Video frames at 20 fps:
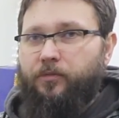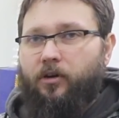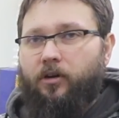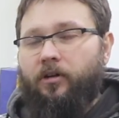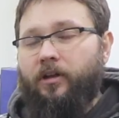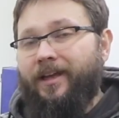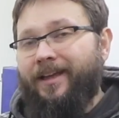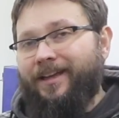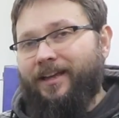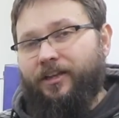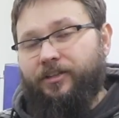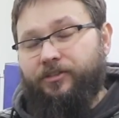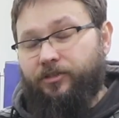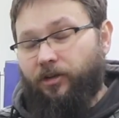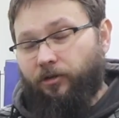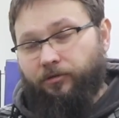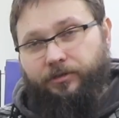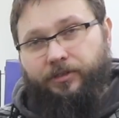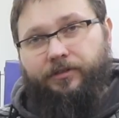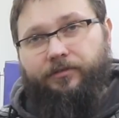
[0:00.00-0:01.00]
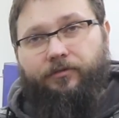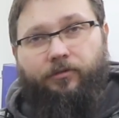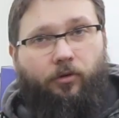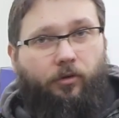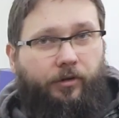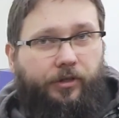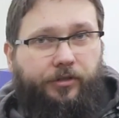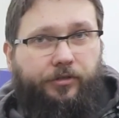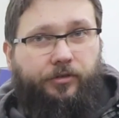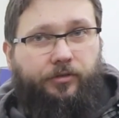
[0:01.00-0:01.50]
more, it's only
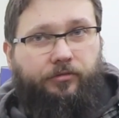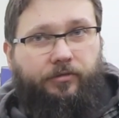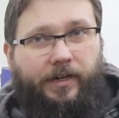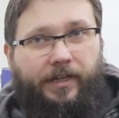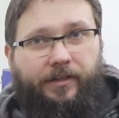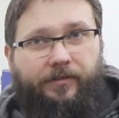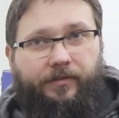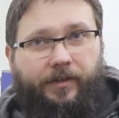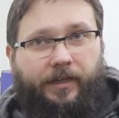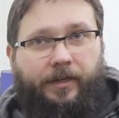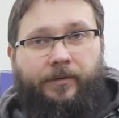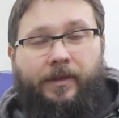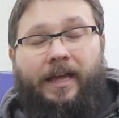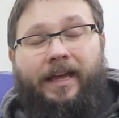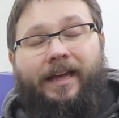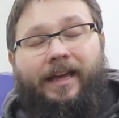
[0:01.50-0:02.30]
for engraving.